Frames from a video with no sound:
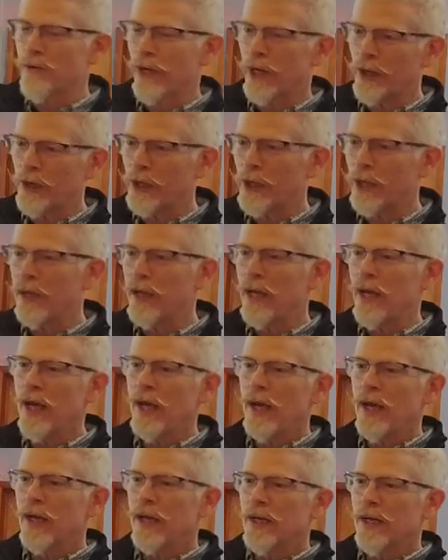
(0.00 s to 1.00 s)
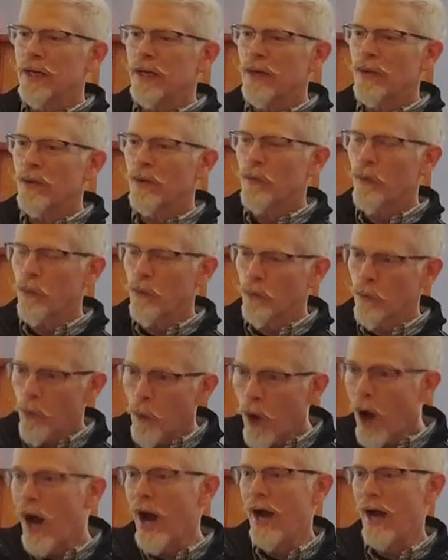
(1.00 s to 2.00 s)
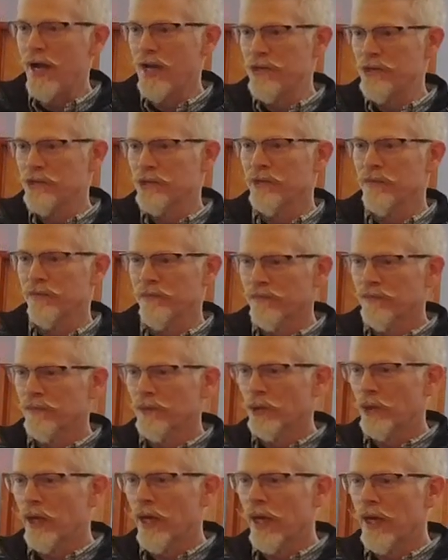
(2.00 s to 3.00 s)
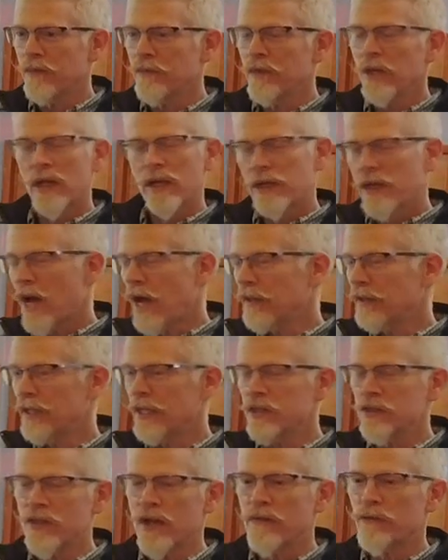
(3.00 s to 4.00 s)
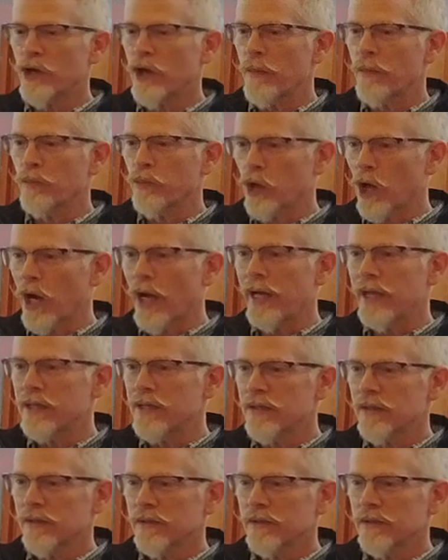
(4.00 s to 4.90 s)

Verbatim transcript: very wise. Okay? Not that he's not very bright,